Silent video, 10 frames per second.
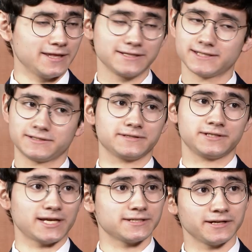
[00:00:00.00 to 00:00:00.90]
think
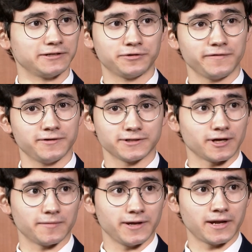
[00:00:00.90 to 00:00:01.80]
she has done a terrific
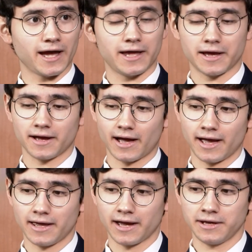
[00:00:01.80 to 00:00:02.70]
job. And
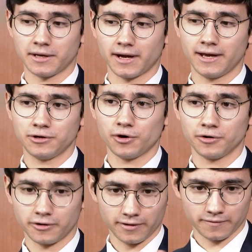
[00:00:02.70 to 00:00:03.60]
I know
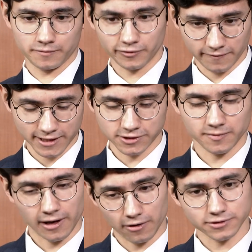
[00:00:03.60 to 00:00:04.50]
her
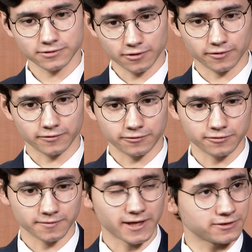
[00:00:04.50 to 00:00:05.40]
professionally, but I also know her due
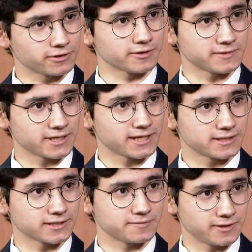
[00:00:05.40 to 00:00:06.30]
to my
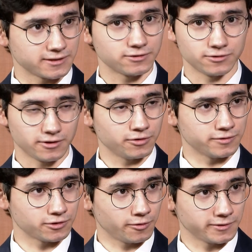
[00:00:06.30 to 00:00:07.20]
circumstances as being a student who
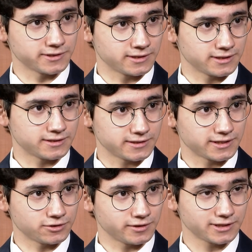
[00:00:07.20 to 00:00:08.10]
was homeless in this
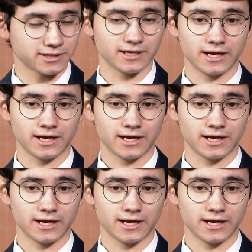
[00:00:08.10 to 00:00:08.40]
district,